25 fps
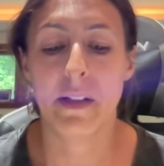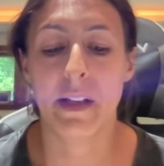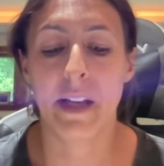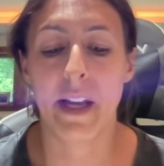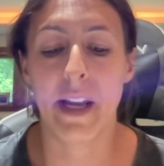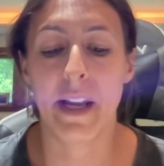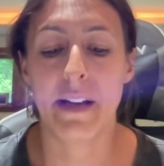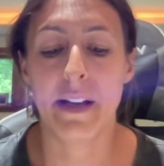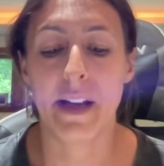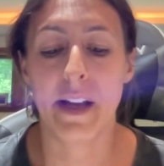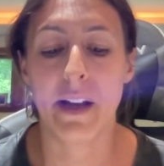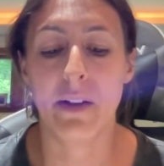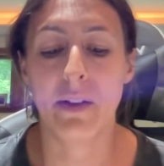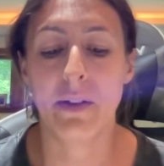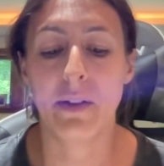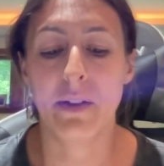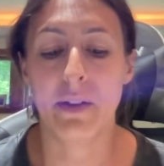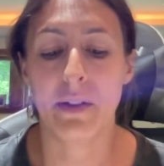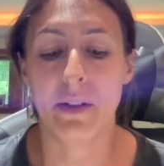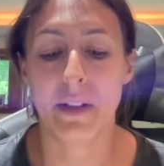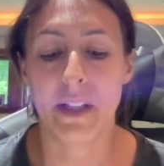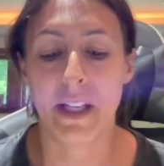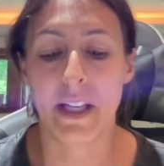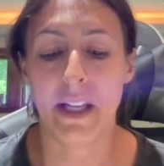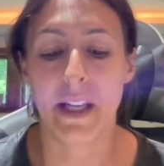and the
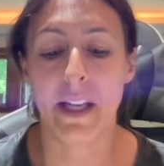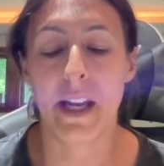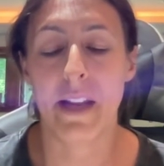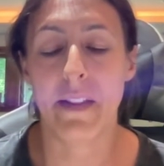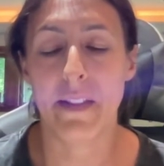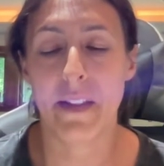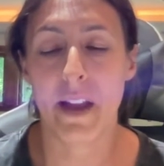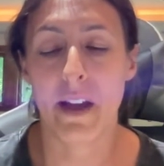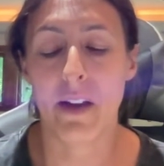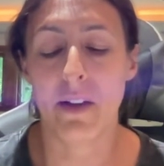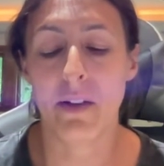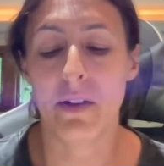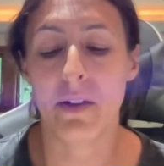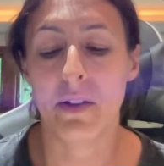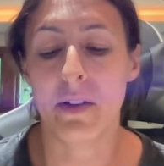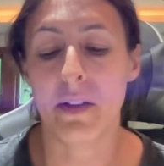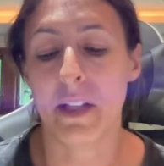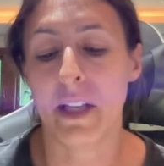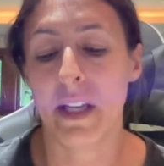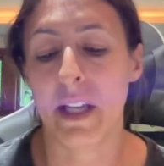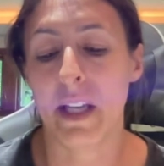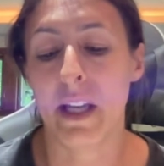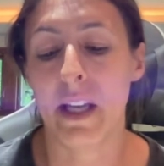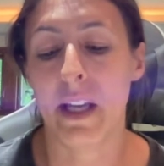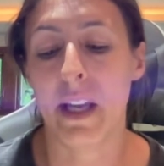elderly,
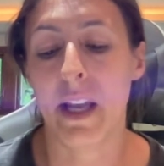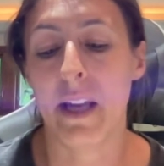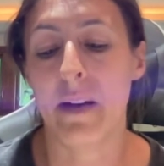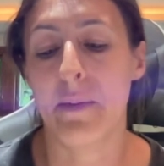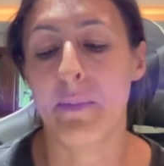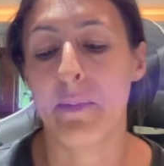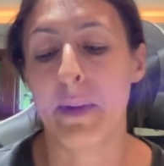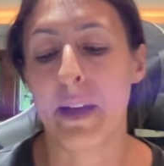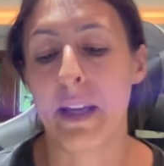and